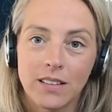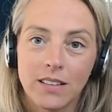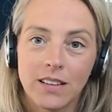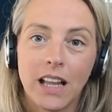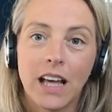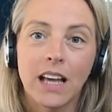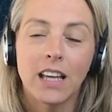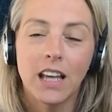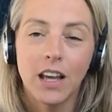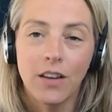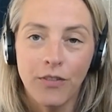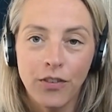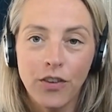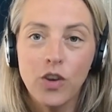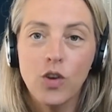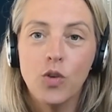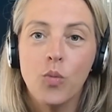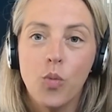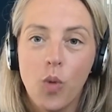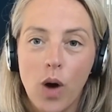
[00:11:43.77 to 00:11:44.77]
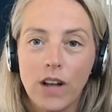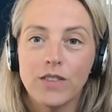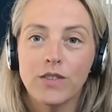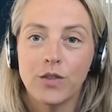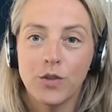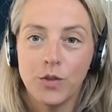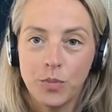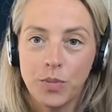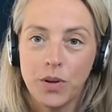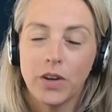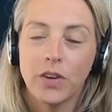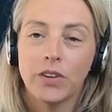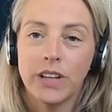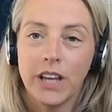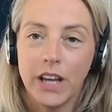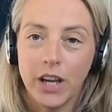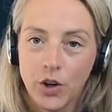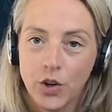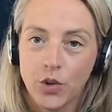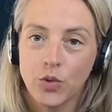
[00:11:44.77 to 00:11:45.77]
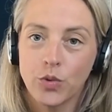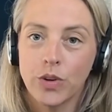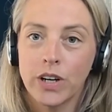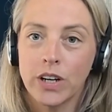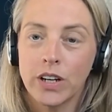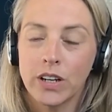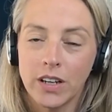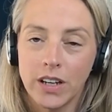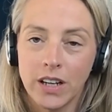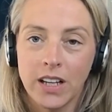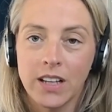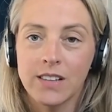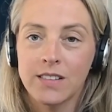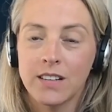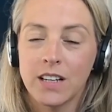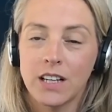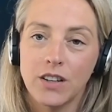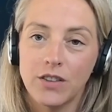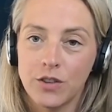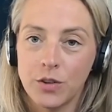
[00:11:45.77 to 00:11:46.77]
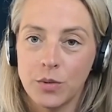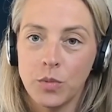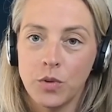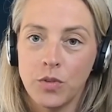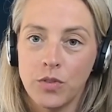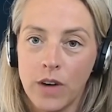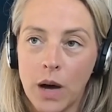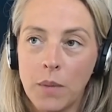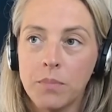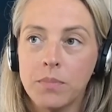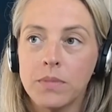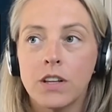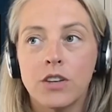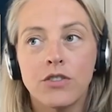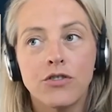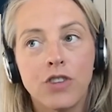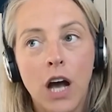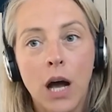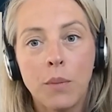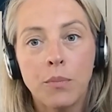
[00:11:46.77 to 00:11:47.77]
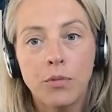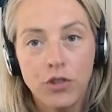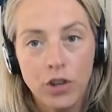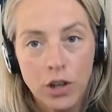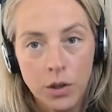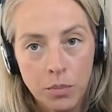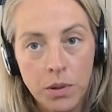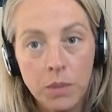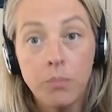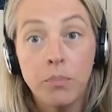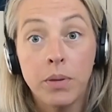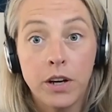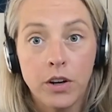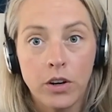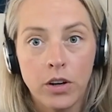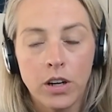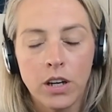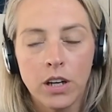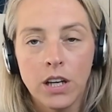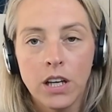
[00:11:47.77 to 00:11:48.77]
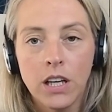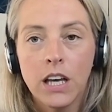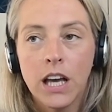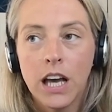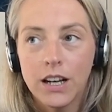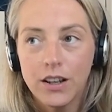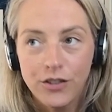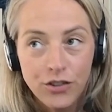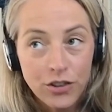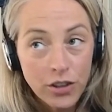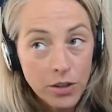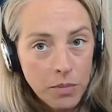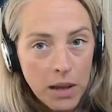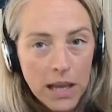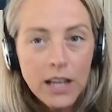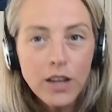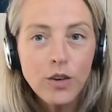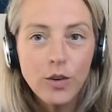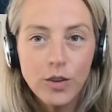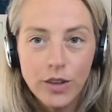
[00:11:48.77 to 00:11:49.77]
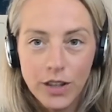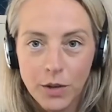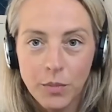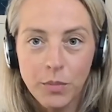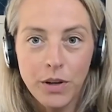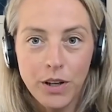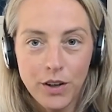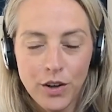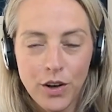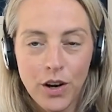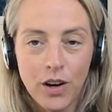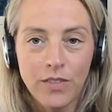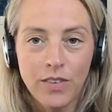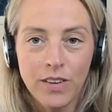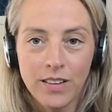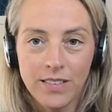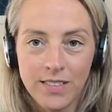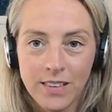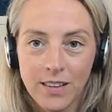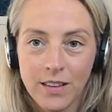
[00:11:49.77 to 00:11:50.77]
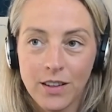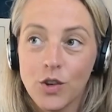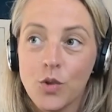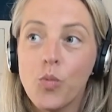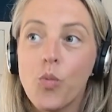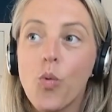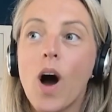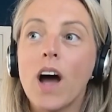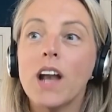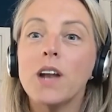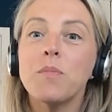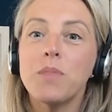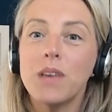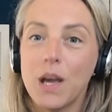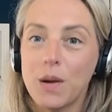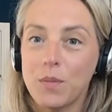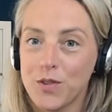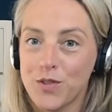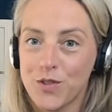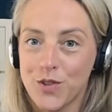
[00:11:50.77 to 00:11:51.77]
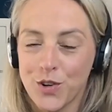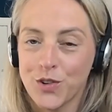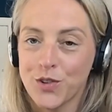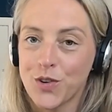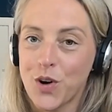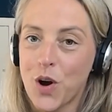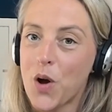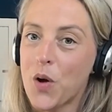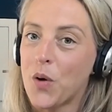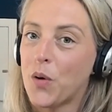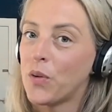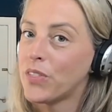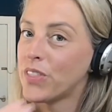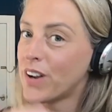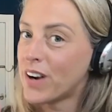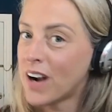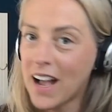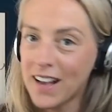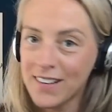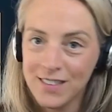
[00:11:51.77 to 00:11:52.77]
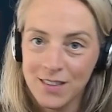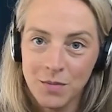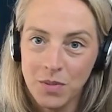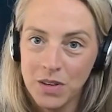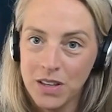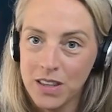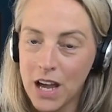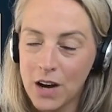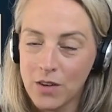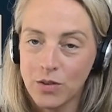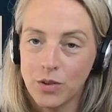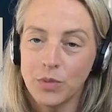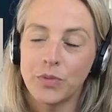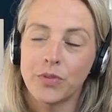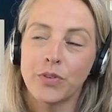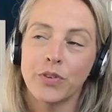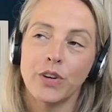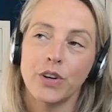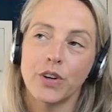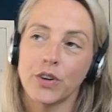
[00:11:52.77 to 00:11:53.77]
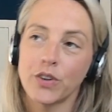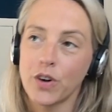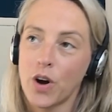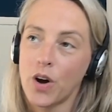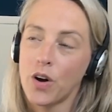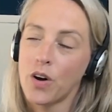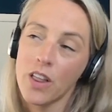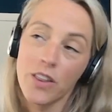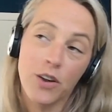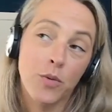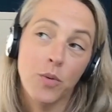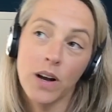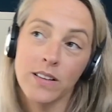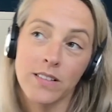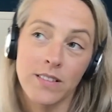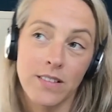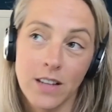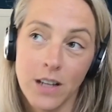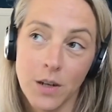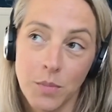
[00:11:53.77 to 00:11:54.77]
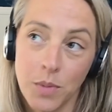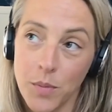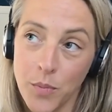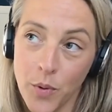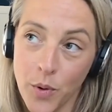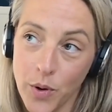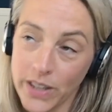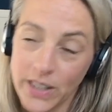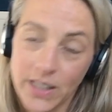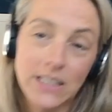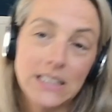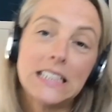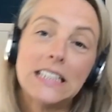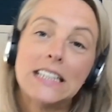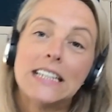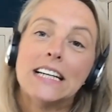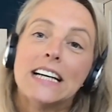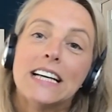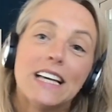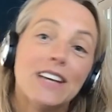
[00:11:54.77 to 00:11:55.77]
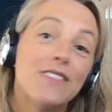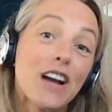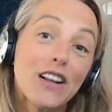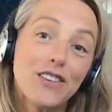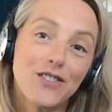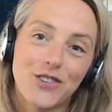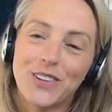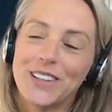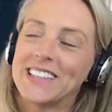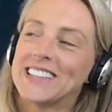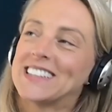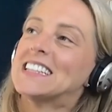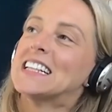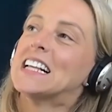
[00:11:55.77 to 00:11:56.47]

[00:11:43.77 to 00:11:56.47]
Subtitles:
Like if you want to build a career and continue to move up, the job should be bigger and it should make you a little bit nervous that you want to be able to grow. There has to be that room for you to grow. Otherwise, it's going to be boring eventually.